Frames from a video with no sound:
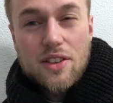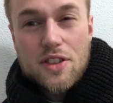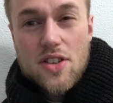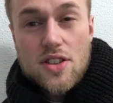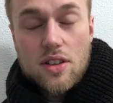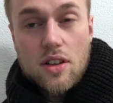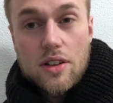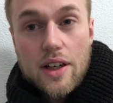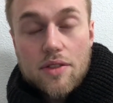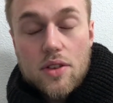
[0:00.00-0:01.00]
original.
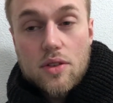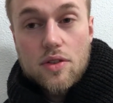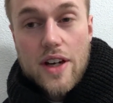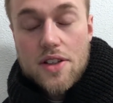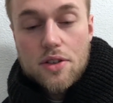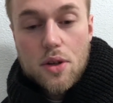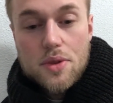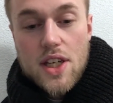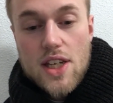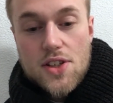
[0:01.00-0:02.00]
You have to find your
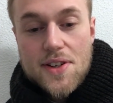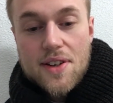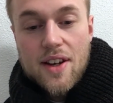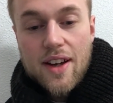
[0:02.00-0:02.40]
own niche.